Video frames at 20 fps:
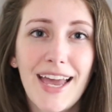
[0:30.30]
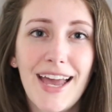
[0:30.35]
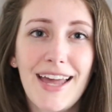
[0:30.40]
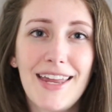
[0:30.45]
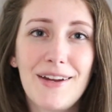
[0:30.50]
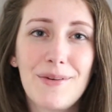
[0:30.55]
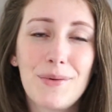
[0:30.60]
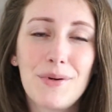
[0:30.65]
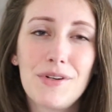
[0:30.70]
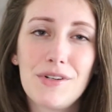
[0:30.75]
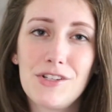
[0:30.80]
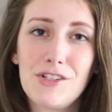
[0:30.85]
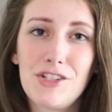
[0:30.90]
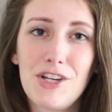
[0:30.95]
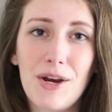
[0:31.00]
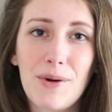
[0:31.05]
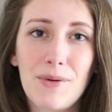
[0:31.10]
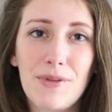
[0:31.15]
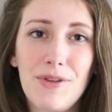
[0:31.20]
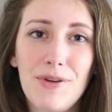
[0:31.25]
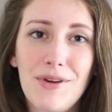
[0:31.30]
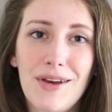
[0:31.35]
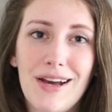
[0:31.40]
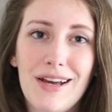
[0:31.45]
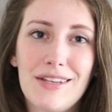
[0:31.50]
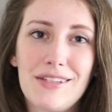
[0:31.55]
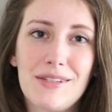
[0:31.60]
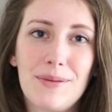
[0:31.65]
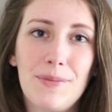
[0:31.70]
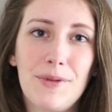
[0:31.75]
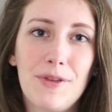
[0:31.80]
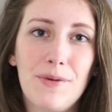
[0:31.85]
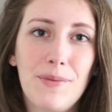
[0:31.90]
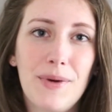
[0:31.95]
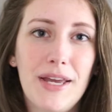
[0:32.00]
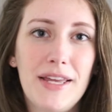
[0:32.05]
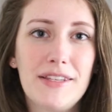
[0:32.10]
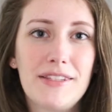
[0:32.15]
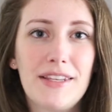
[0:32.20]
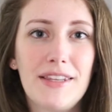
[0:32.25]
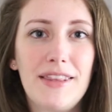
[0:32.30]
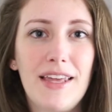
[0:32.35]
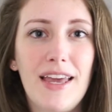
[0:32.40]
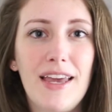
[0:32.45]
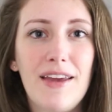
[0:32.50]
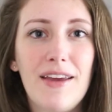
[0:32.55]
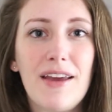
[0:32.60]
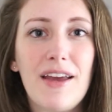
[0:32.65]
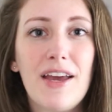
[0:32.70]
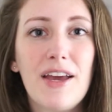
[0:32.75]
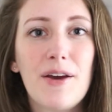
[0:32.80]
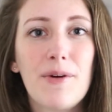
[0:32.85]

And I wanted to share with you guys some of the ways that they